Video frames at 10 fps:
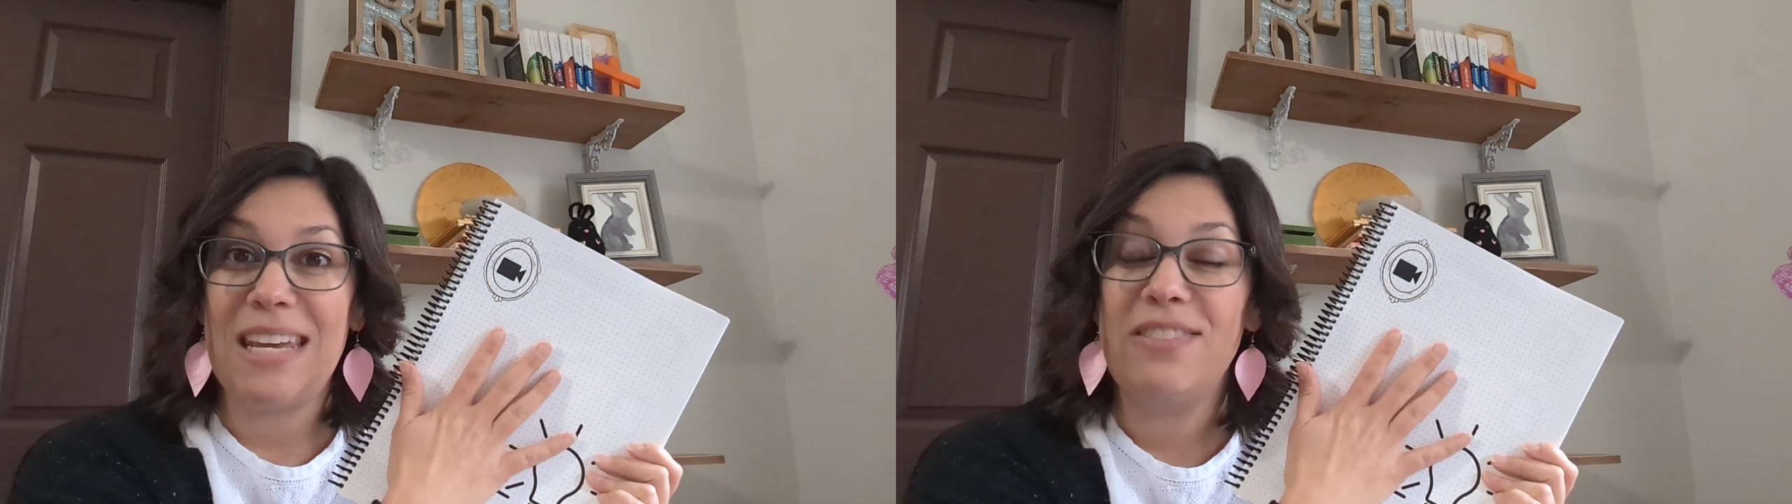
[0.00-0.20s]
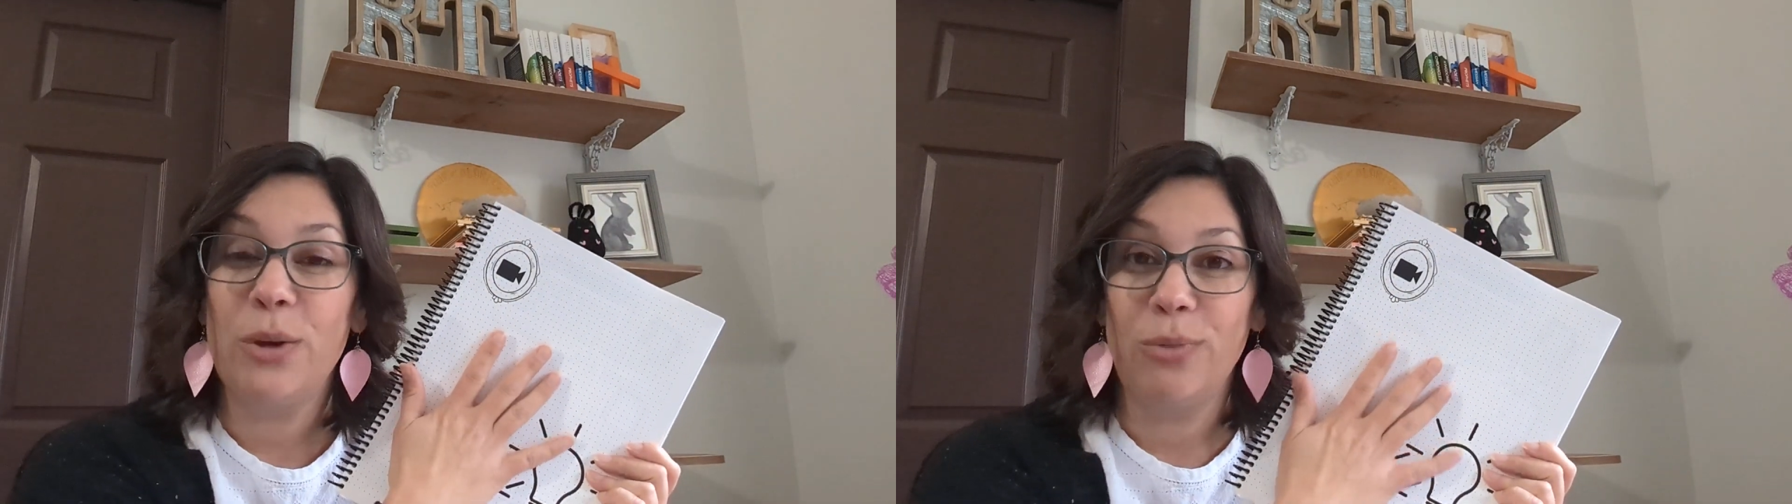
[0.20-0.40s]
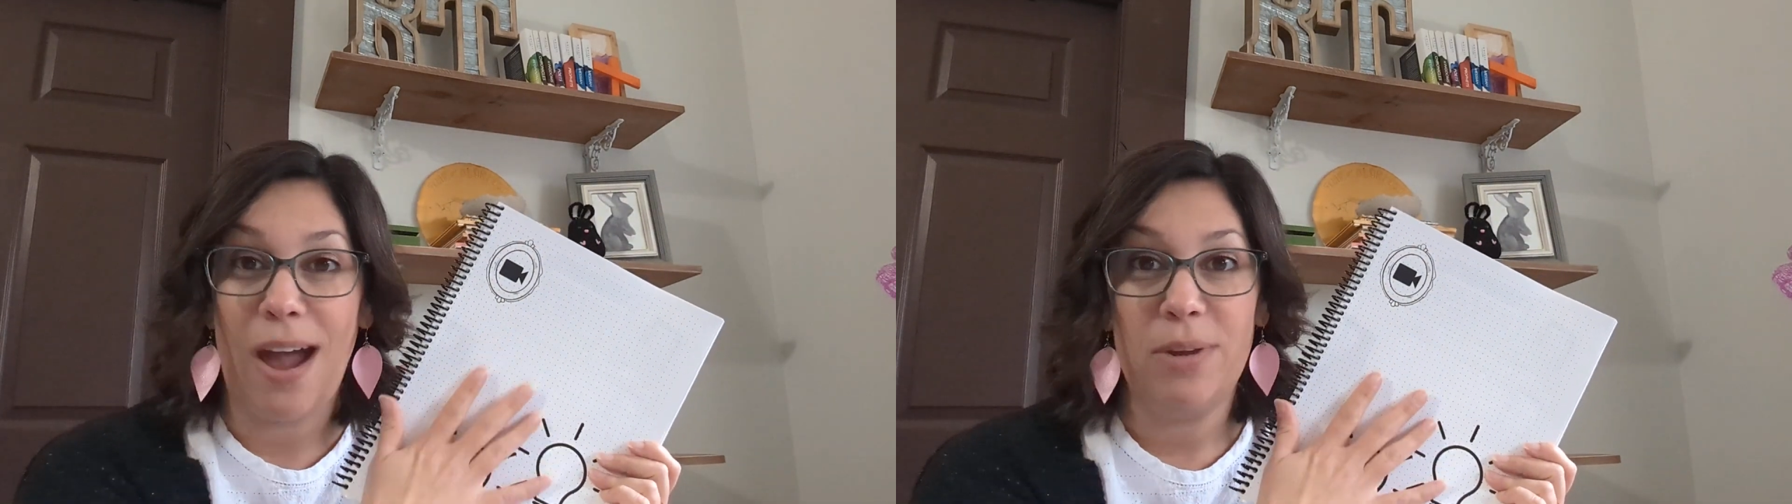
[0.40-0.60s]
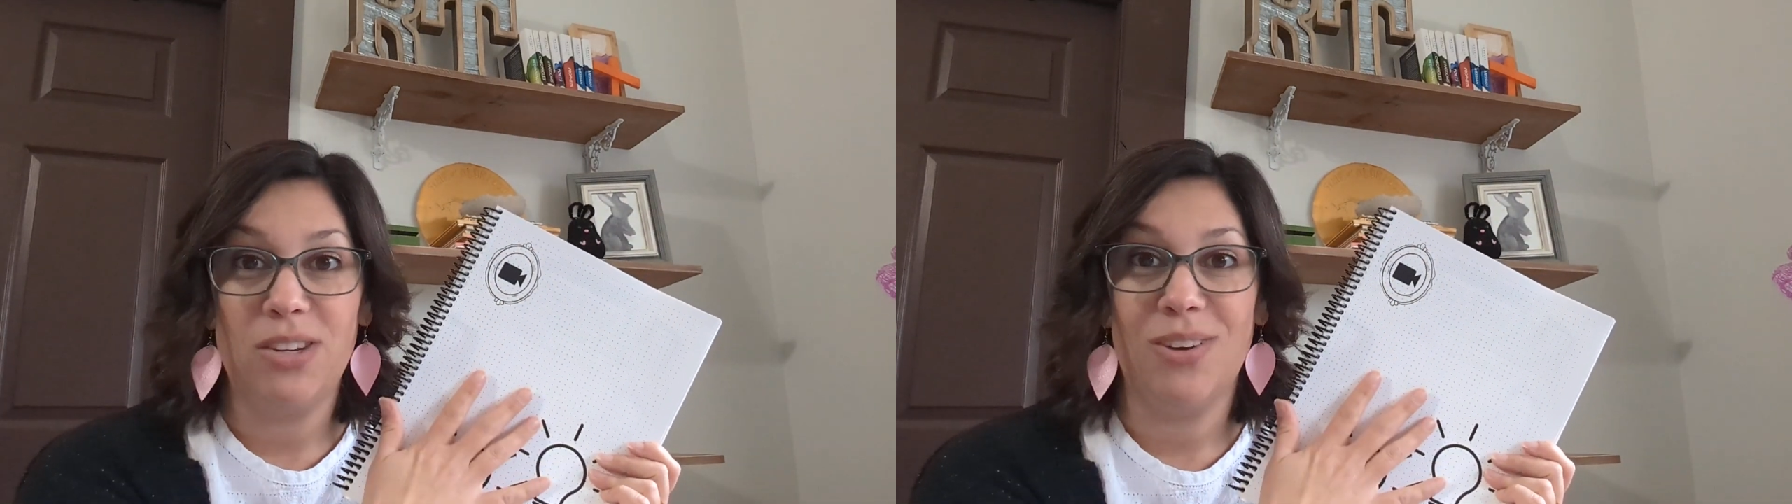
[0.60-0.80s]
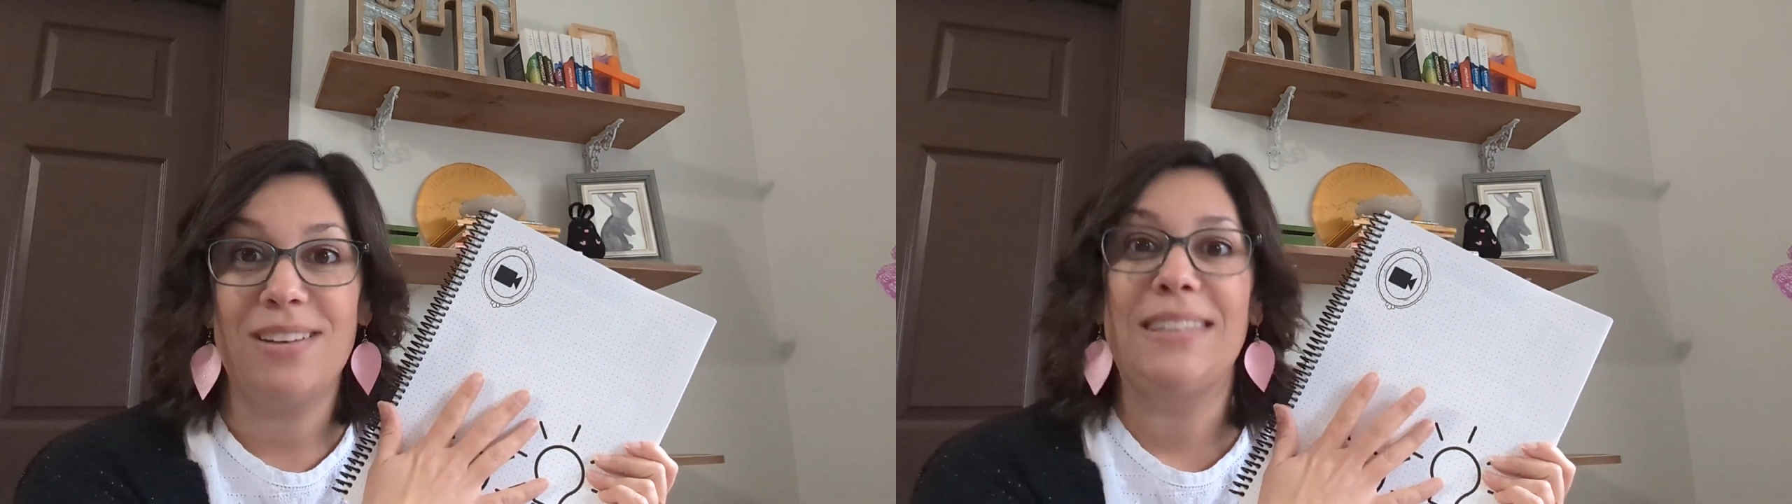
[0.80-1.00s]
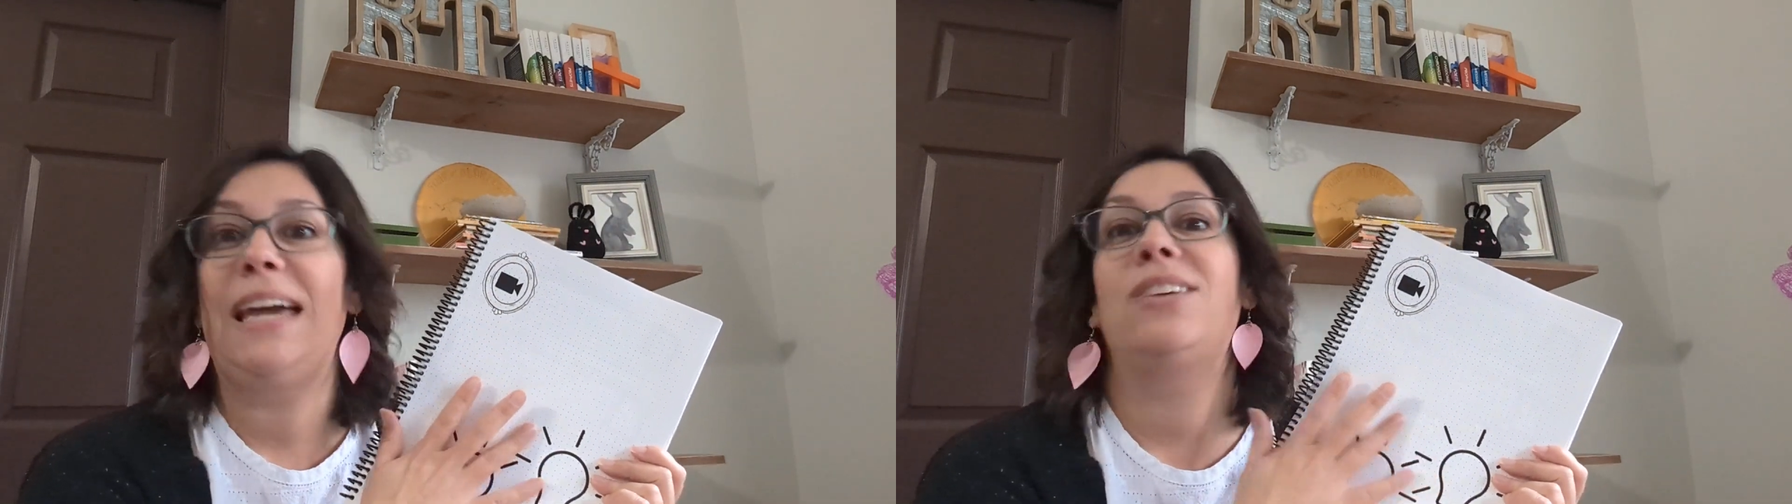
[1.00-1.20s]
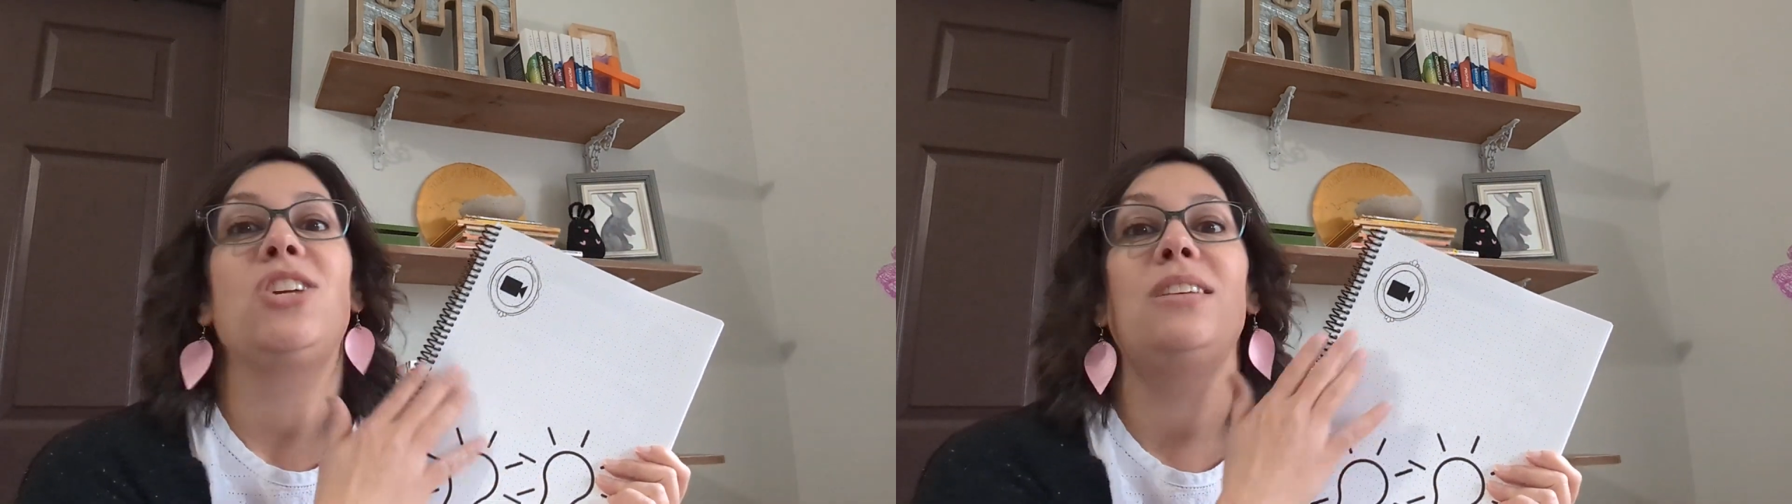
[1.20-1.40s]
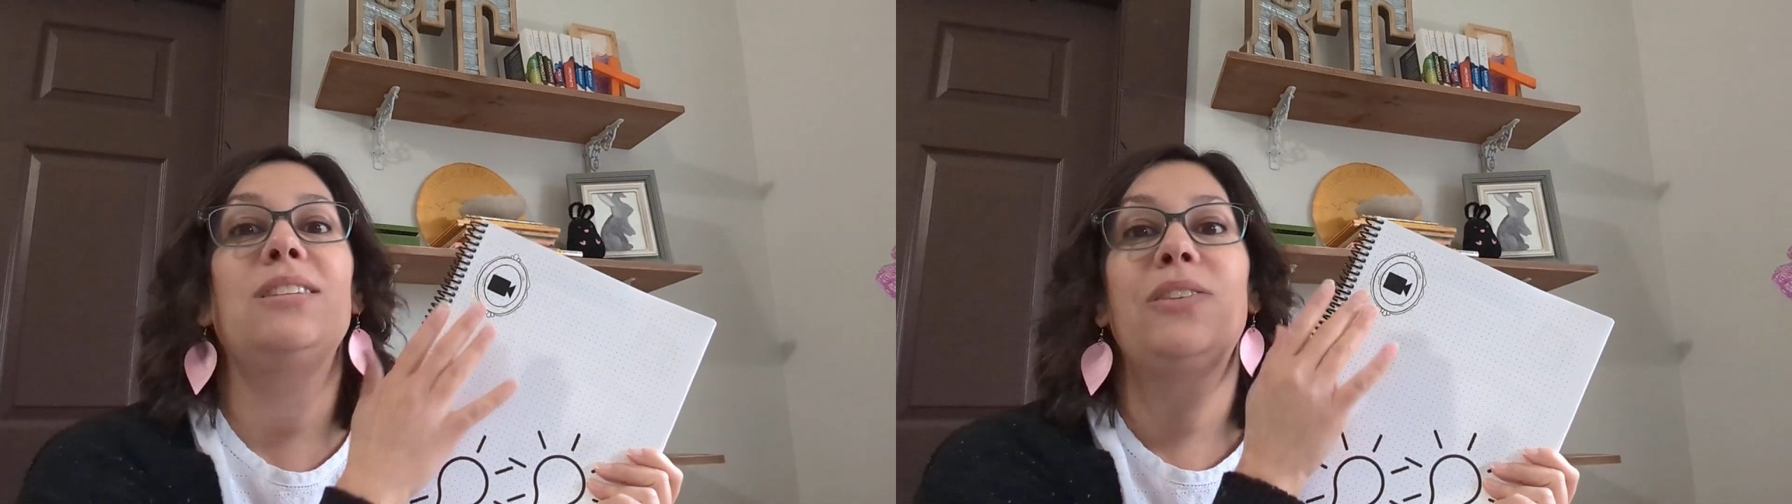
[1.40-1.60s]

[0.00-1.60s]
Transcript: in the Rabbit Trails section,